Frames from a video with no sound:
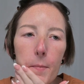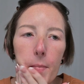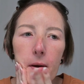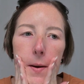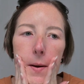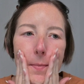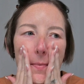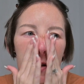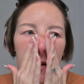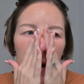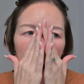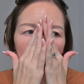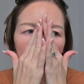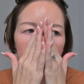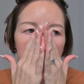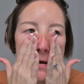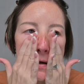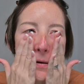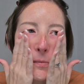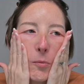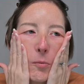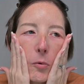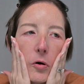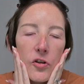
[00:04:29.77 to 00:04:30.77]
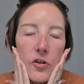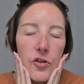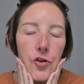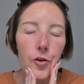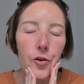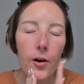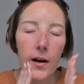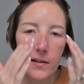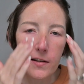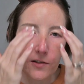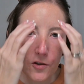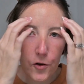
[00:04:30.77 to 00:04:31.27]
Peptide
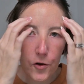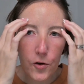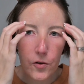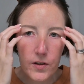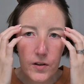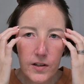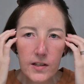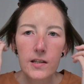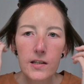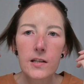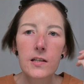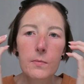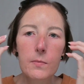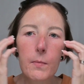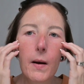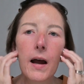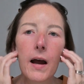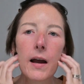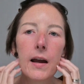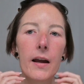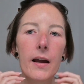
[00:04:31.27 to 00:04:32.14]
Moisturizer. This is my